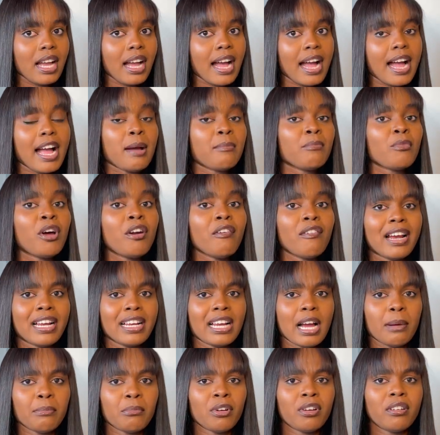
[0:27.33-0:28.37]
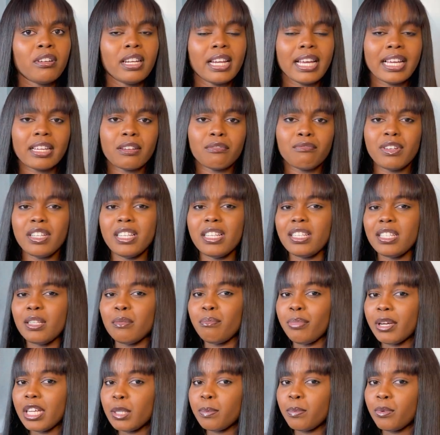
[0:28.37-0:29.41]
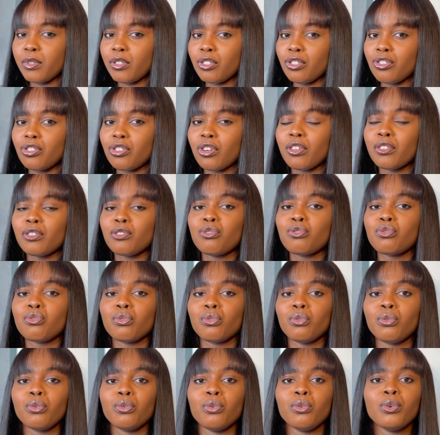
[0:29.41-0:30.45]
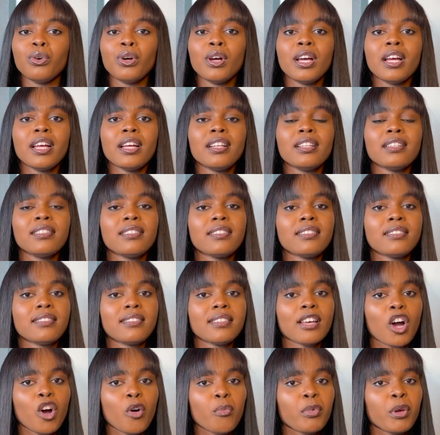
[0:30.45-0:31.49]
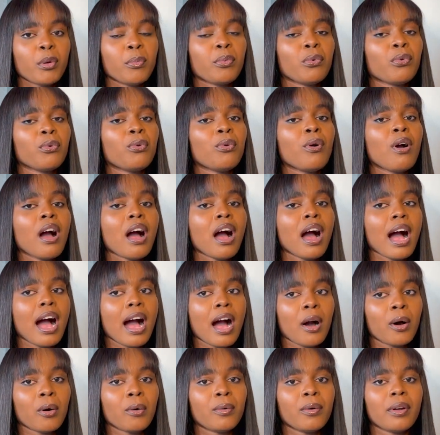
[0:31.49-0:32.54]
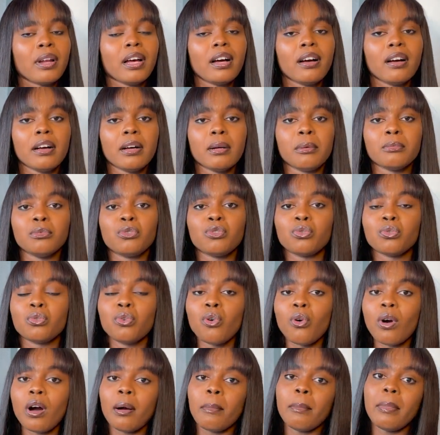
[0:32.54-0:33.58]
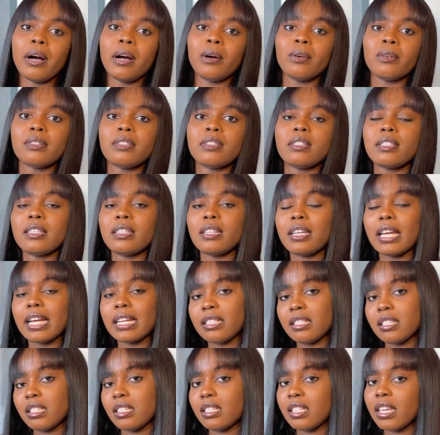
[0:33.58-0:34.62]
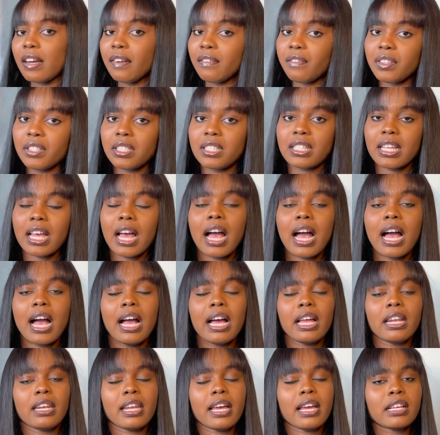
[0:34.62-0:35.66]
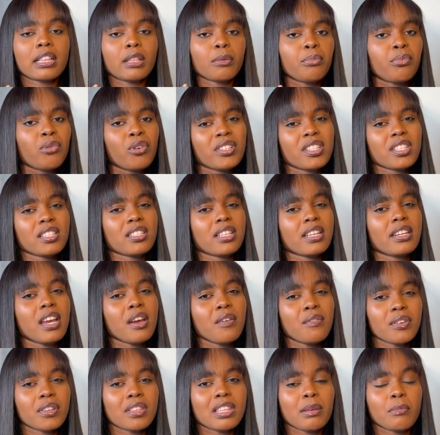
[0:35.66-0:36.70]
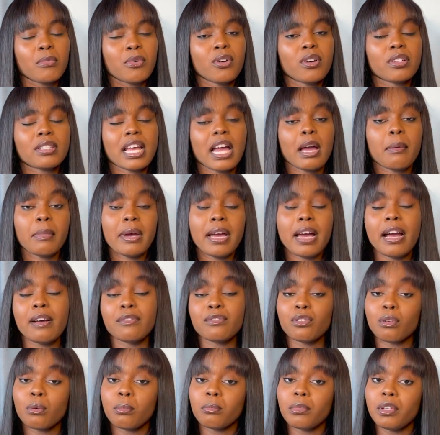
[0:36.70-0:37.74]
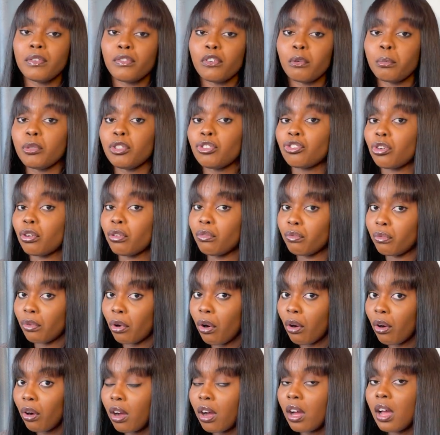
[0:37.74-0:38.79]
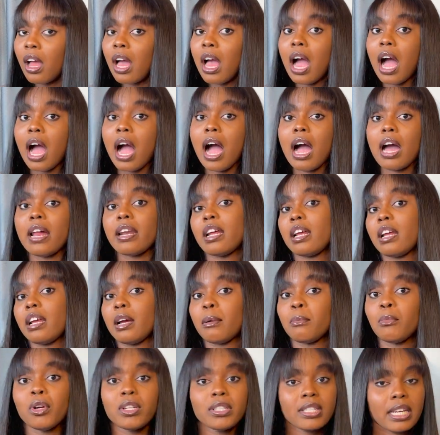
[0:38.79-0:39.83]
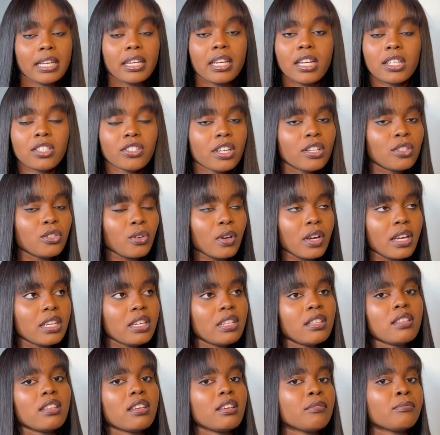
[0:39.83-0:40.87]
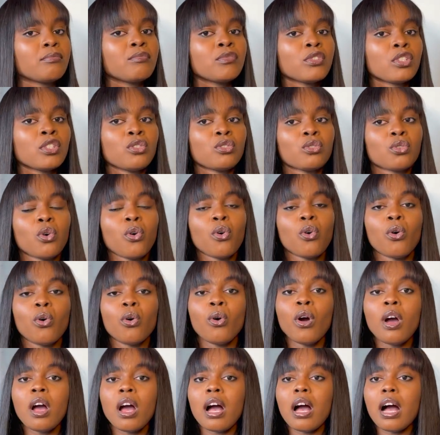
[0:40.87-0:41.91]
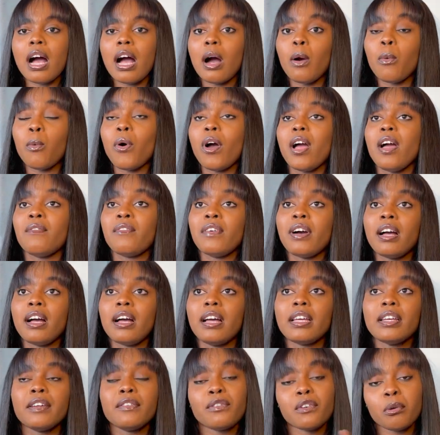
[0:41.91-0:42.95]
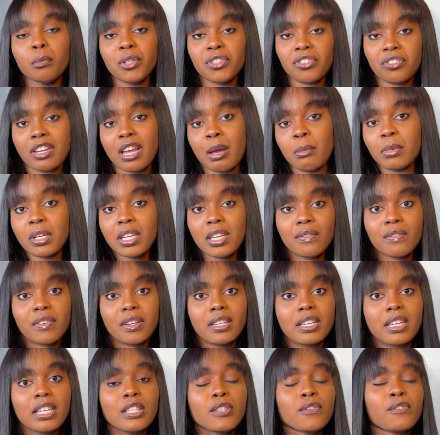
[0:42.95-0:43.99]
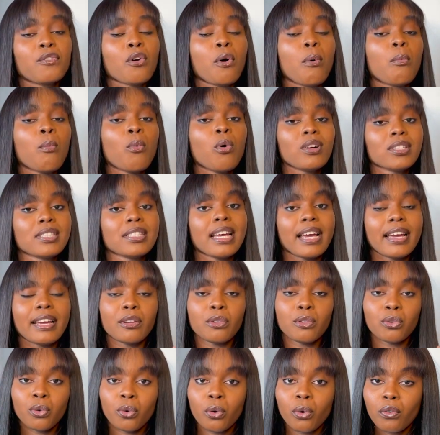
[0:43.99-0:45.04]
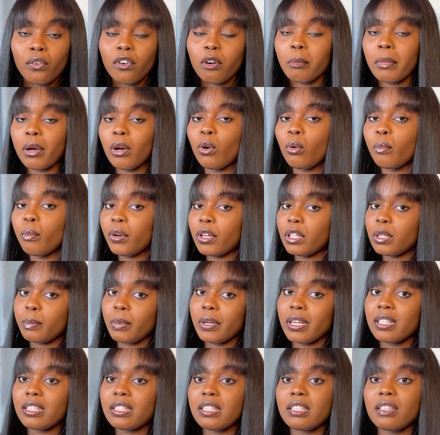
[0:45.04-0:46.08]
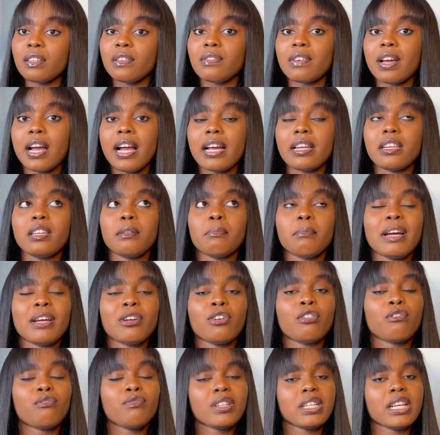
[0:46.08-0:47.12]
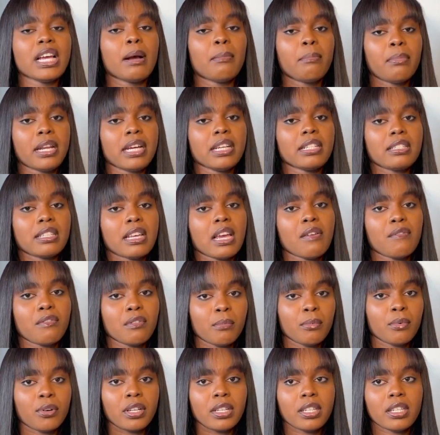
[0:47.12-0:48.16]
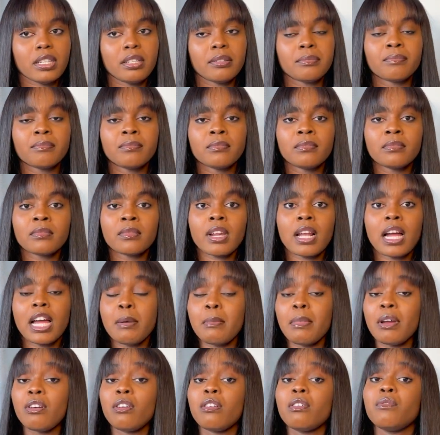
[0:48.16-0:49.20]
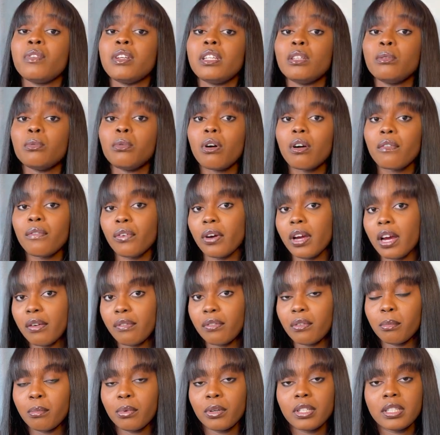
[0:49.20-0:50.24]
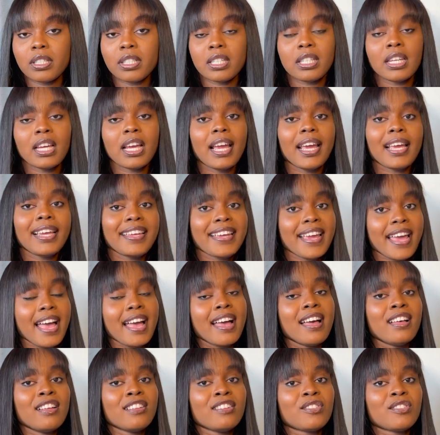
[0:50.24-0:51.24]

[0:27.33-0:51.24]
I'm not right. I'm not like really in the best position to tell people how um, to go about getting their visa and like the process and everything because I might have some information wrong and I am not an agent or anything. So whatever information I'm giving is from what I know from my own perspective and it might not really apply to everybody and it might not really work for everybody. Yeah.